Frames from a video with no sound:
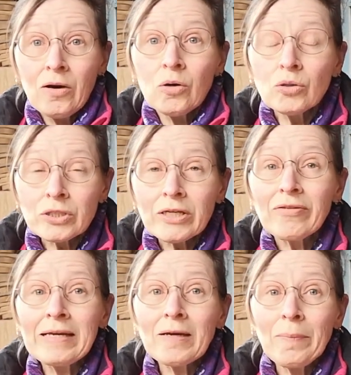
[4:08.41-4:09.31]
Also
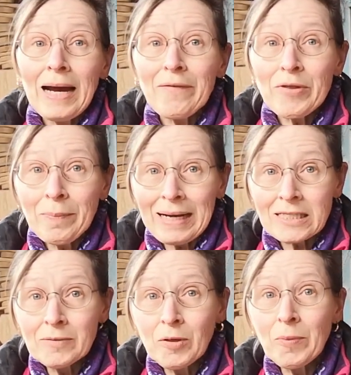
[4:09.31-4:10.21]
think about the
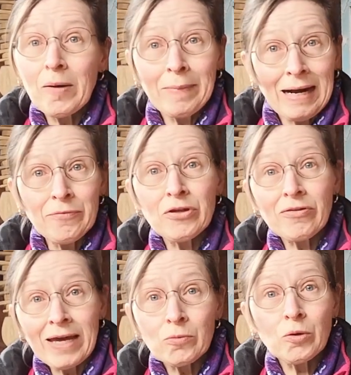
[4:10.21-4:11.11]
maximum amount that
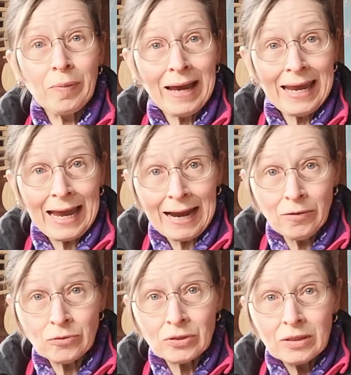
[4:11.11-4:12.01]
they will pay
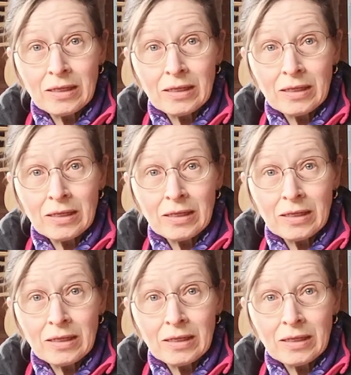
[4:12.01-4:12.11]
out